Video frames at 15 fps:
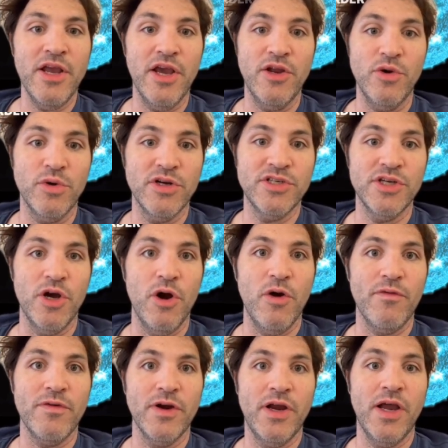in order to
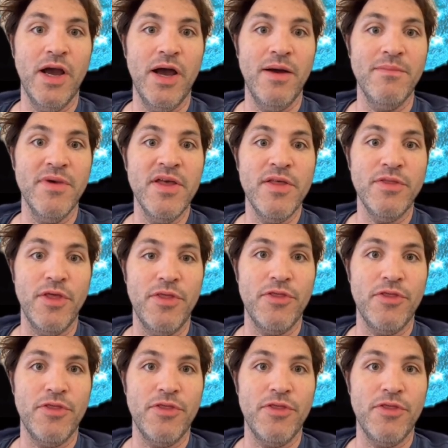overcome the